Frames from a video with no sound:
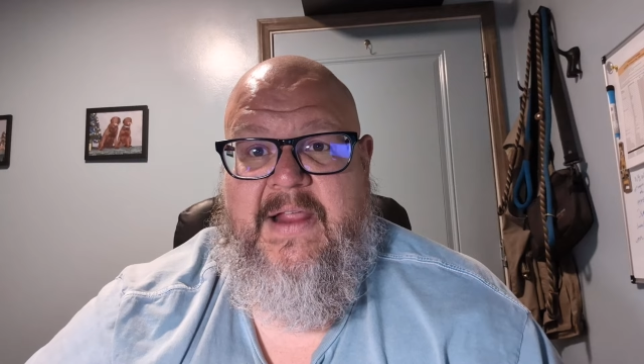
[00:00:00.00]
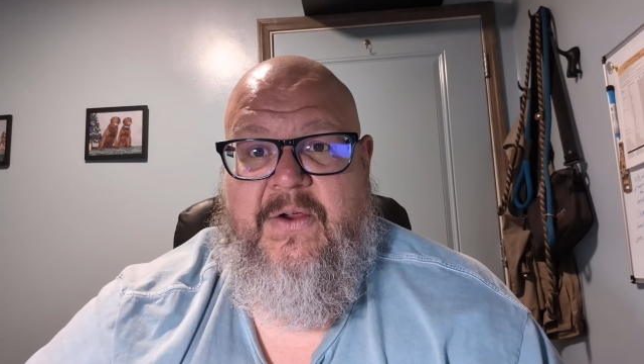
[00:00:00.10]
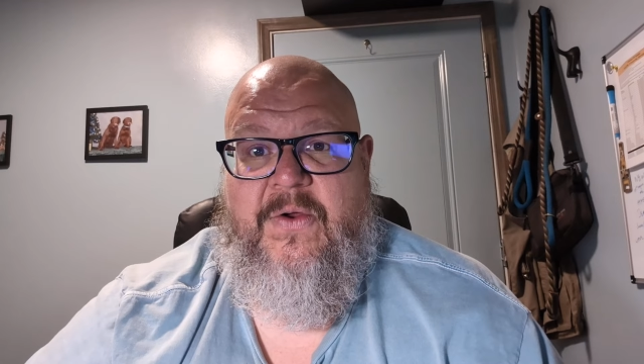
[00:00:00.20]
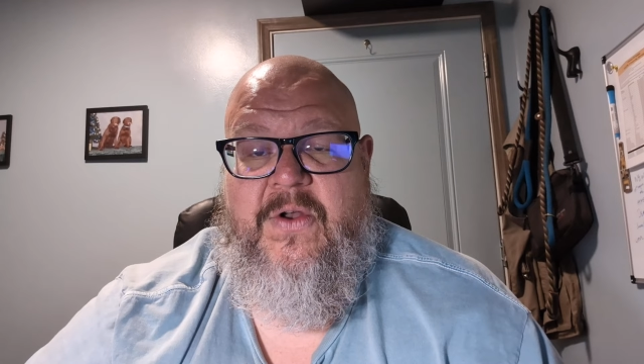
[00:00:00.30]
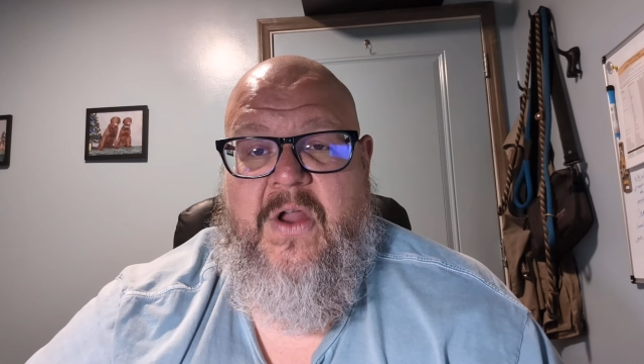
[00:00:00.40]
there
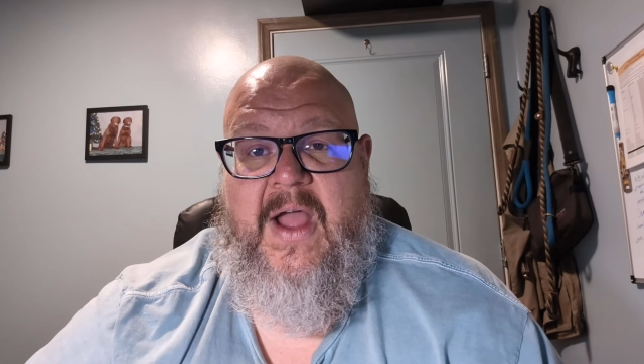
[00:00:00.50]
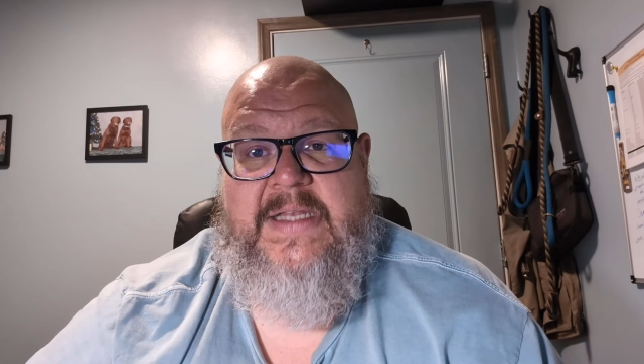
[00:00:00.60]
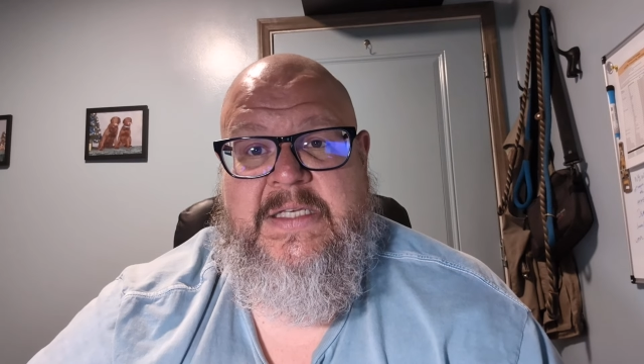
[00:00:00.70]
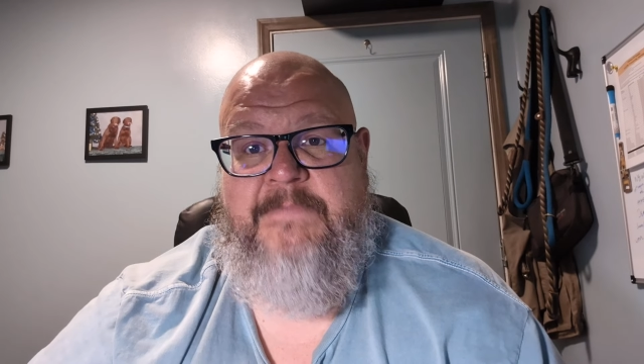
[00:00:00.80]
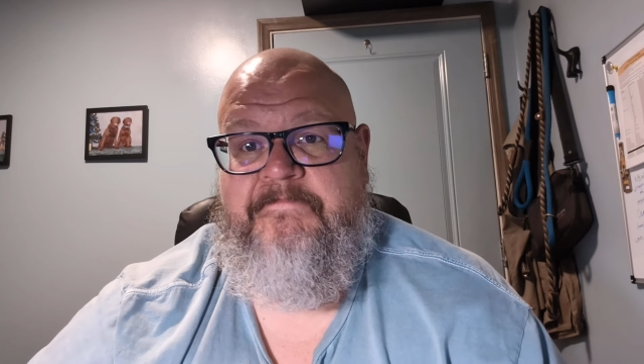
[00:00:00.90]
or
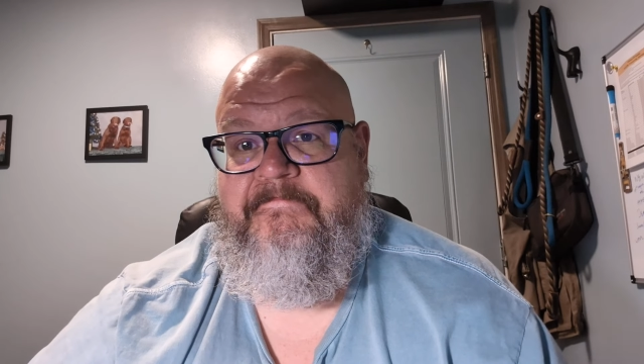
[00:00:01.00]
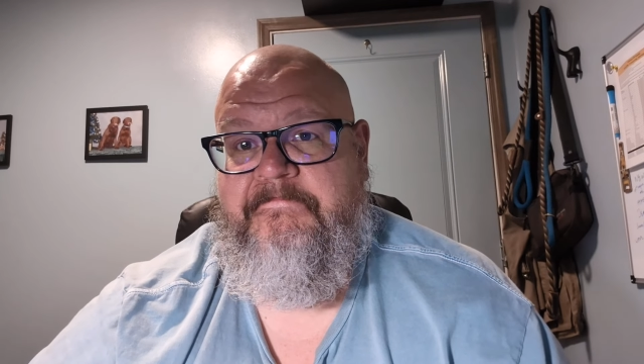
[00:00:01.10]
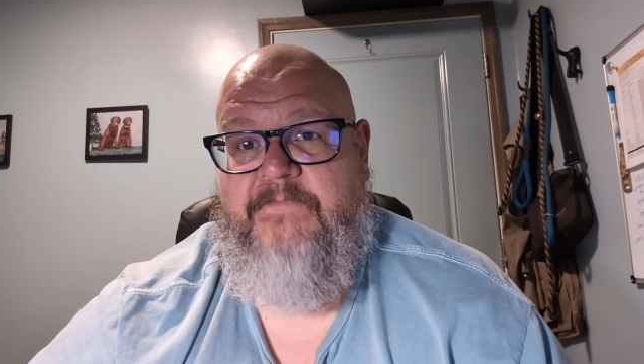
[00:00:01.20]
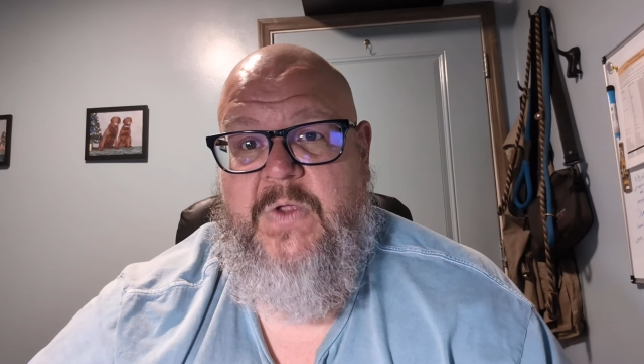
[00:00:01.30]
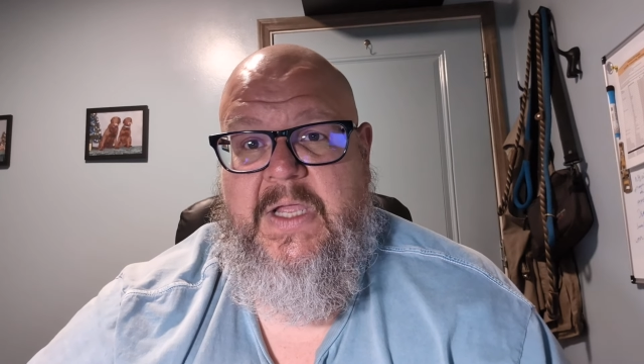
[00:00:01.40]
not
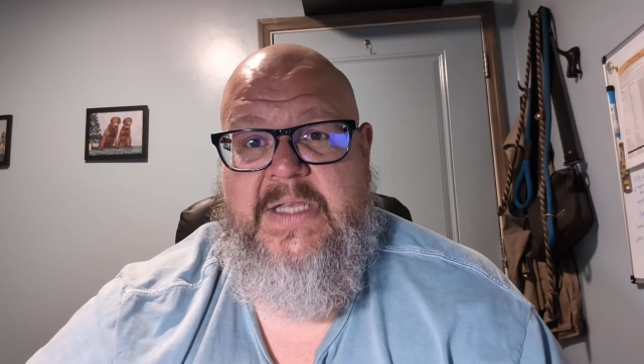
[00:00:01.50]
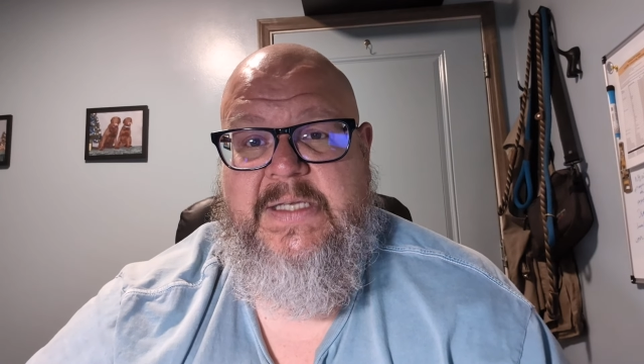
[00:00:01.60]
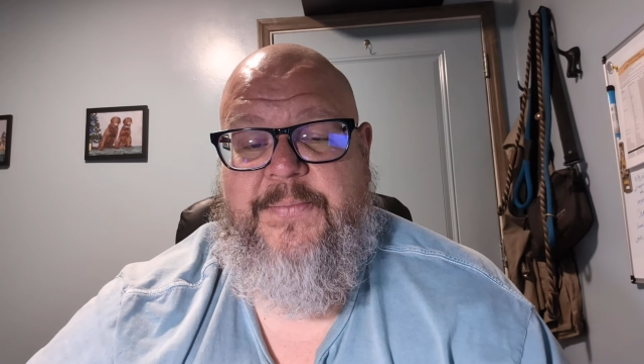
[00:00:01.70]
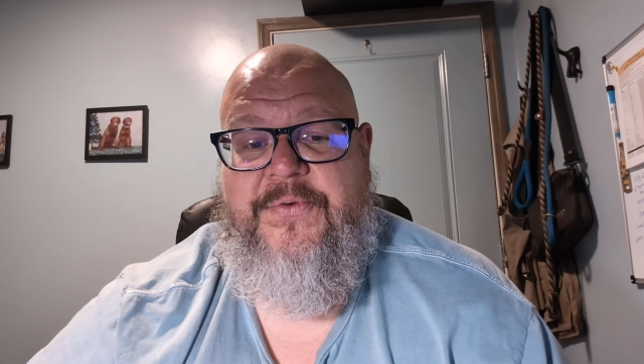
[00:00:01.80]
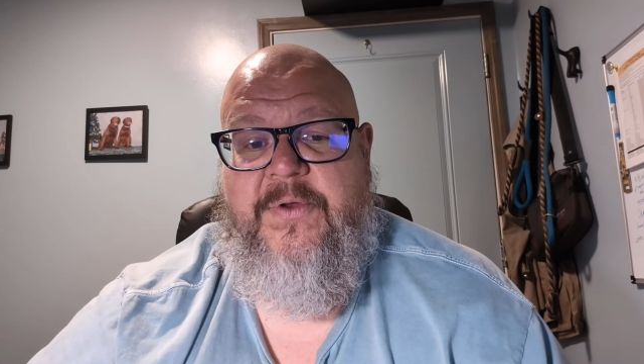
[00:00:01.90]
is
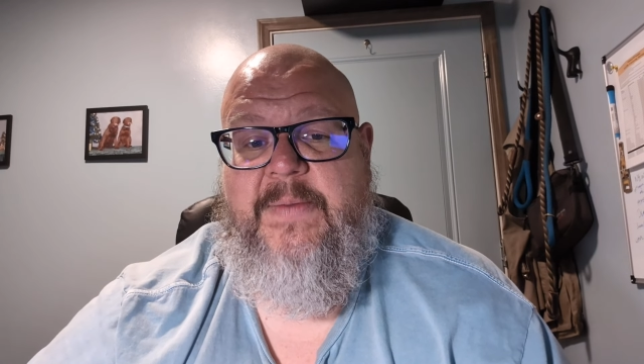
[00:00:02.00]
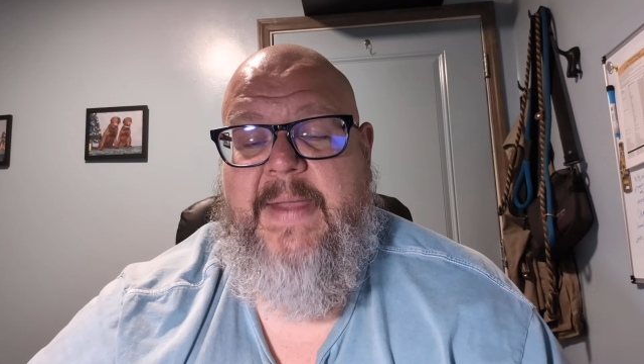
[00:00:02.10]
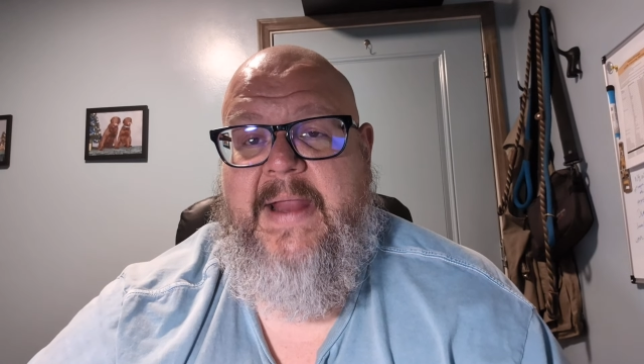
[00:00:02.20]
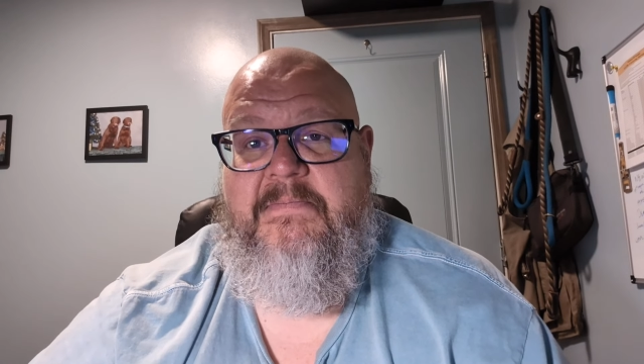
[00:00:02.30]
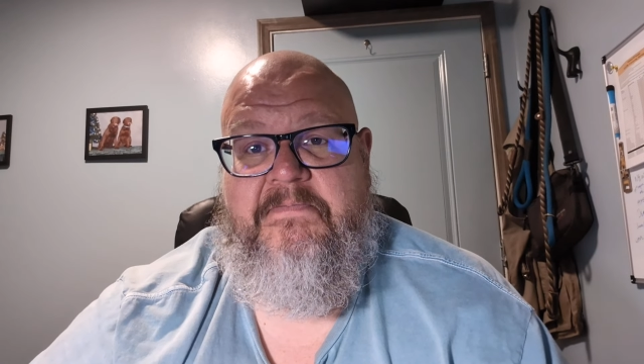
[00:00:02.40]
up for
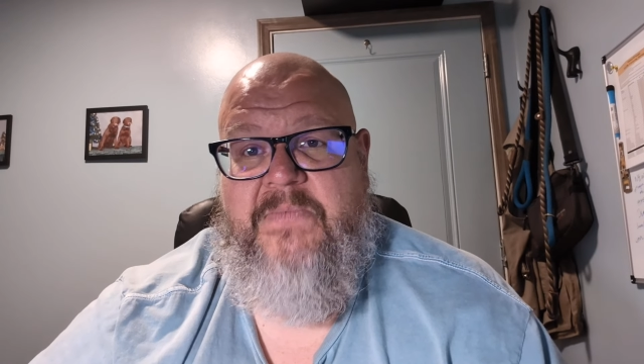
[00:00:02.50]
debate,